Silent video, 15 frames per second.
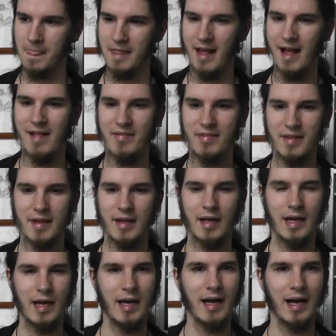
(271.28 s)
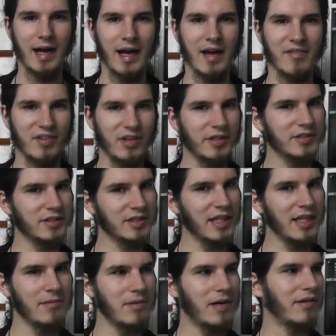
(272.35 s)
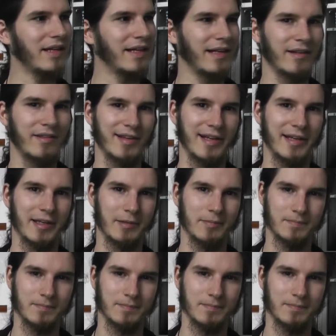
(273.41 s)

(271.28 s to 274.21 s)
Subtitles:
And I have a lot to say about that, I think.